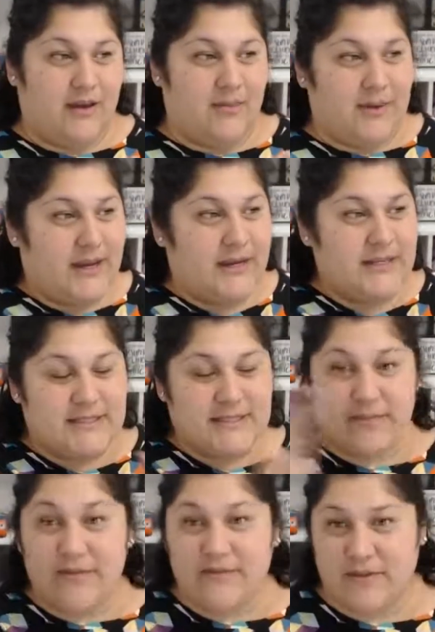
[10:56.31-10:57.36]
because
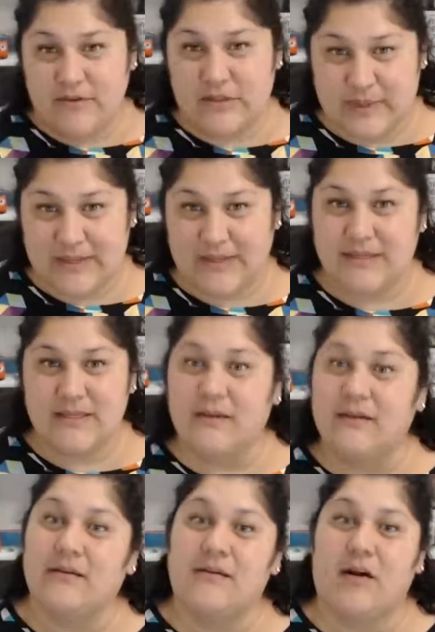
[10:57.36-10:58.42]
some of those pins
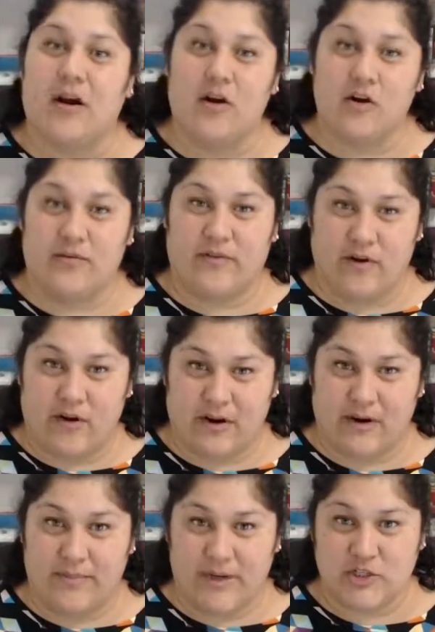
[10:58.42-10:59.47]
are over
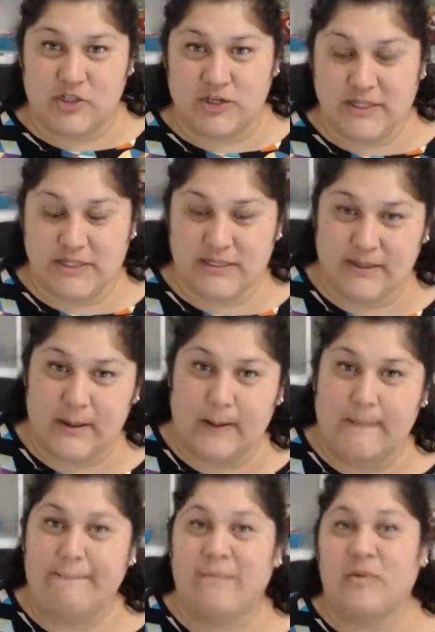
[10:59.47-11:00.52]
on Pinterest,
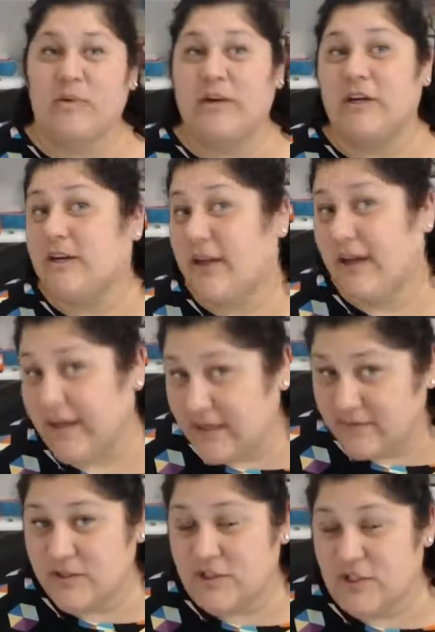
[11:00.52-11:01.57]
we could kind
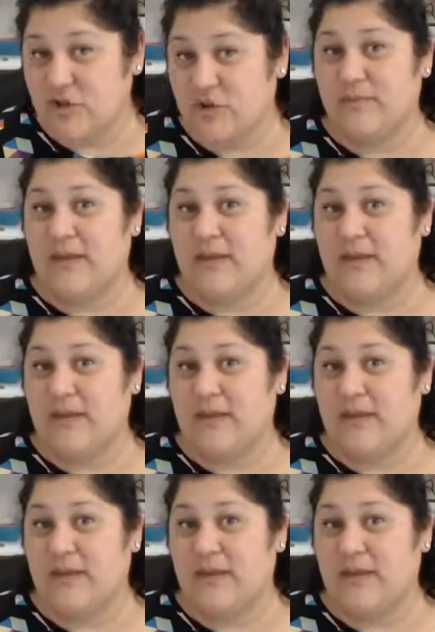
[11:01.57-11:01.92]
of assume